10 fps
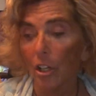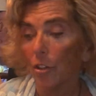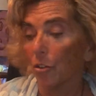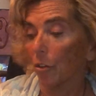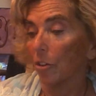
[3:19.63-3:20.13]

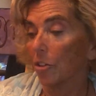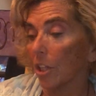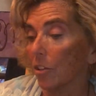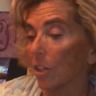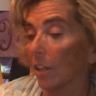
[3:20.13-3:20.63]
So there's
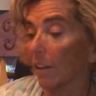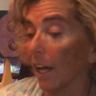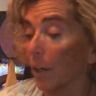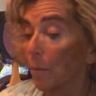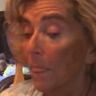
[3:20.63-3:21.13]
things like
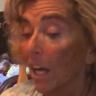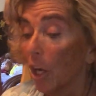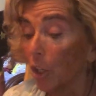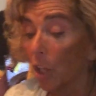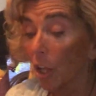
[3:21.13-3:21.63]
that.
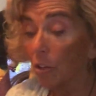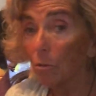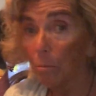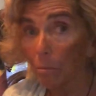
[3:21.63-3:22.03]
Another